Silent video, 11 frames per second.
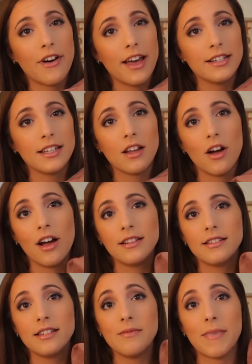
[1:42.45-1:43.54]
find it
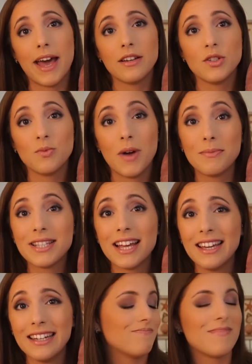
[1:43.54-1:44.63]
on Steve Madden's
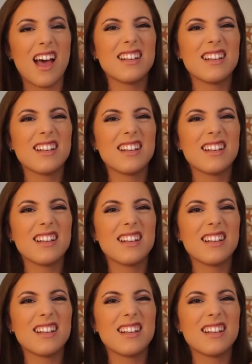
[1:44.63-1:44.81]
website.